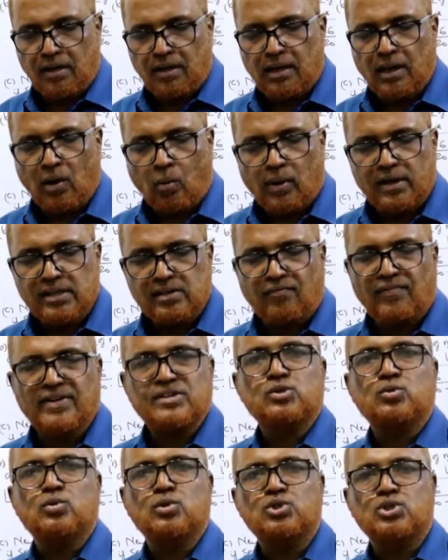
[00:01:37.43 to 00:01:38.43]
Now, what is the
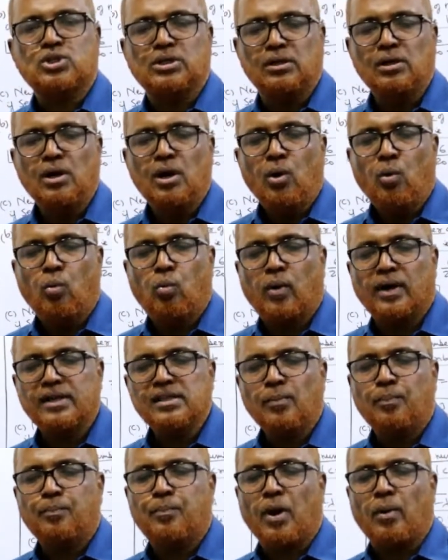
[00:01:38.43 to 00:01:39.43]
first question? What
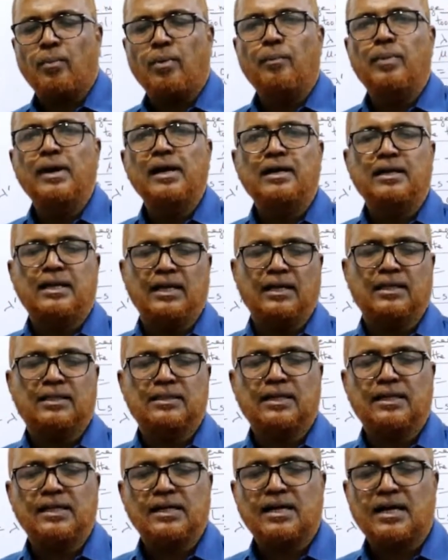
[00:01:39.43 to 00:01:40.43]
is the probability
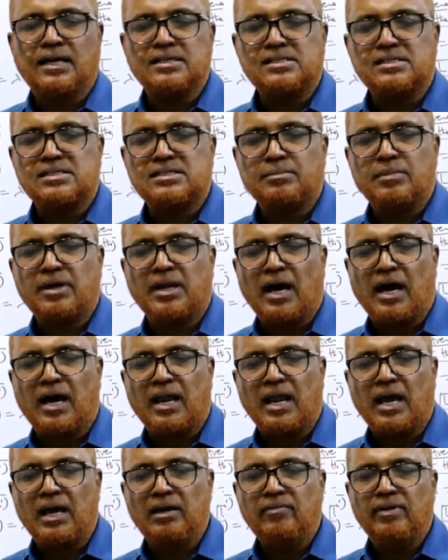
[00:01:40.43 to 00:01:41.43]
that a customer
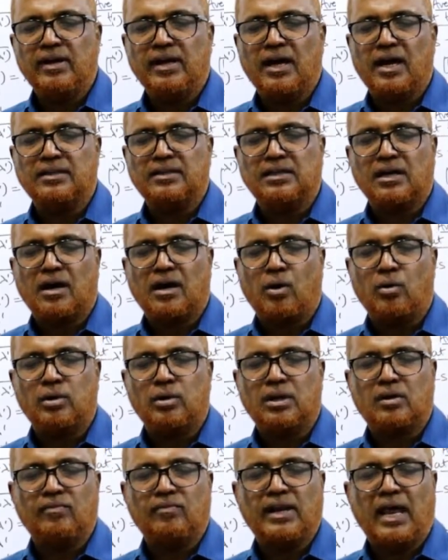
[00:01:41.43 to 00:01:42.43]
arriving at the
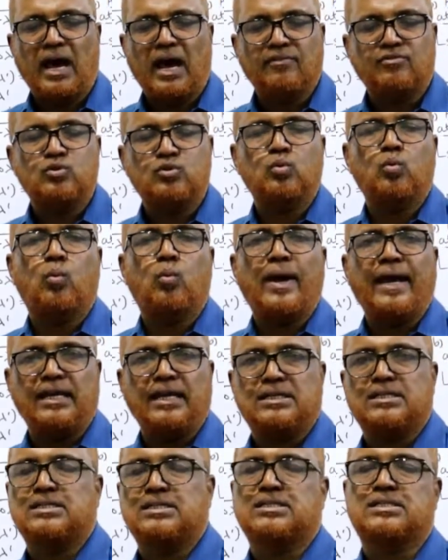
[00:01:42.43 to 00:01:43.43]
counter will have to
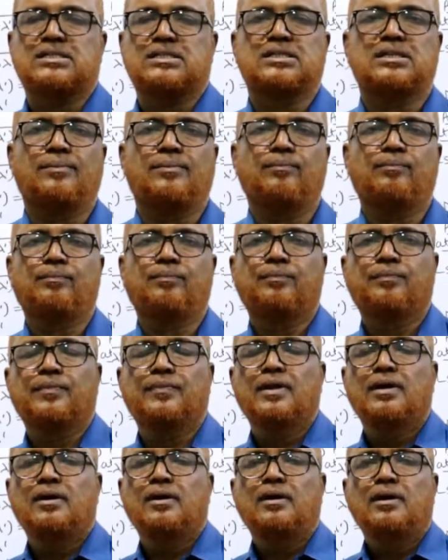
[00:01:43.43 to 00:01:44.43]
wait?
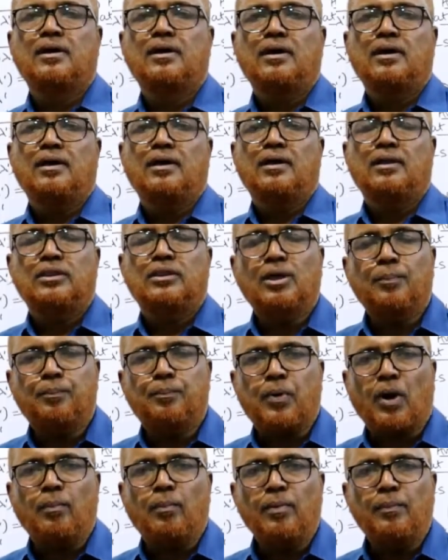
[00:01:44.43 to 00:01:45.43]

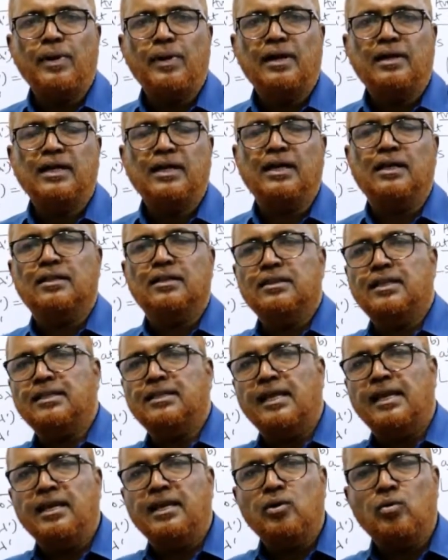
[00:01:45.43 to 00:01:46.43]
The probability
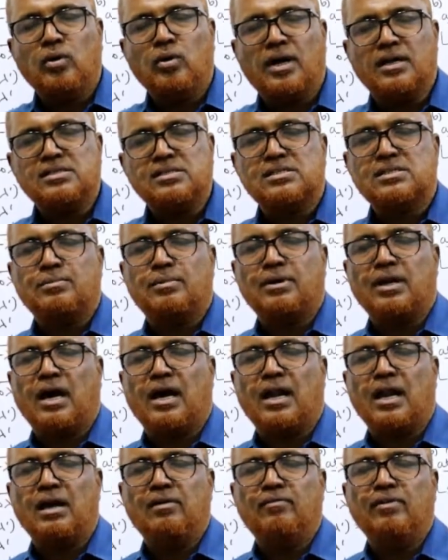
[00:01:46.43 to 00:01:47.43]
that the new customer
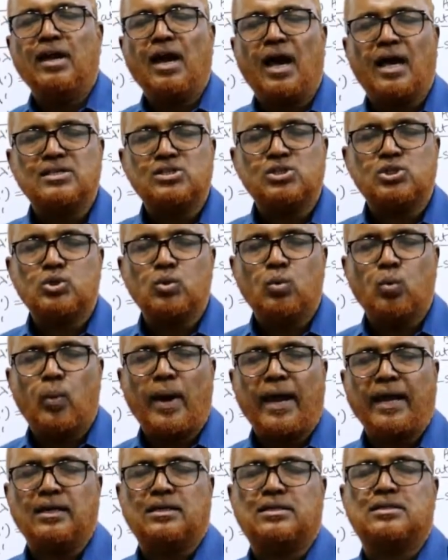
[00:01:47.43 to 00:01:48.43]
arriving has to
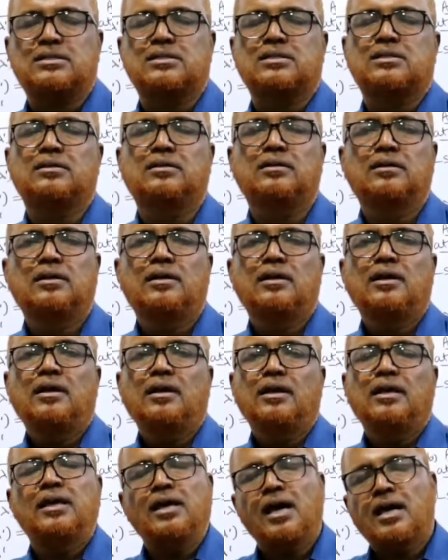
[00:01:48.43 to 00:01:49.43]
wait.
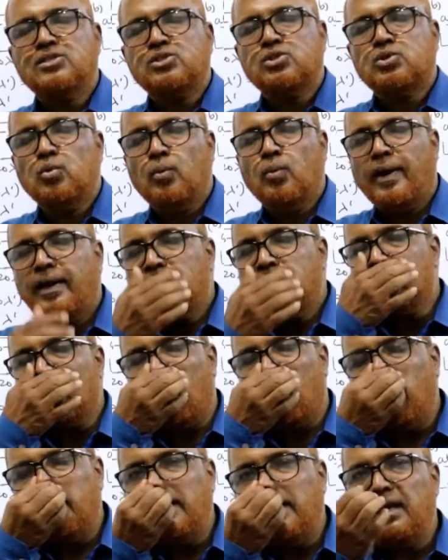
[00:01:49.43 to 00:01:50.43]
He has to wait
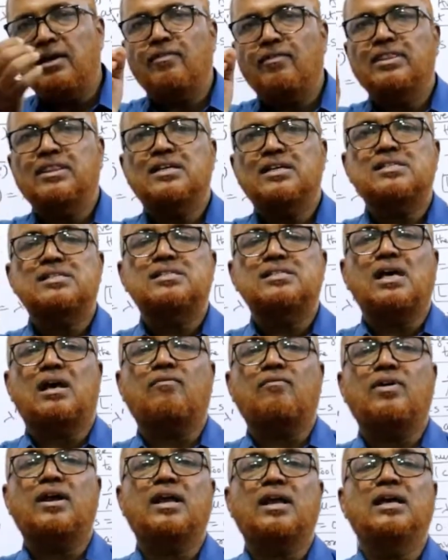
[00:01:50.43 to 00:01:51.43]
only when the
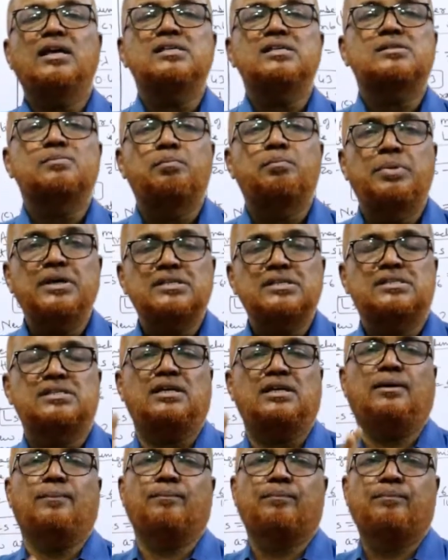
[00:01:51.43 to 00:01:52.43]
server is
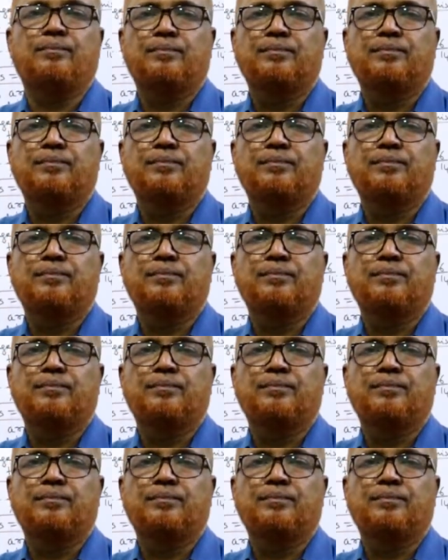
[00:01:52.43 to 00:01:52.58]
busy.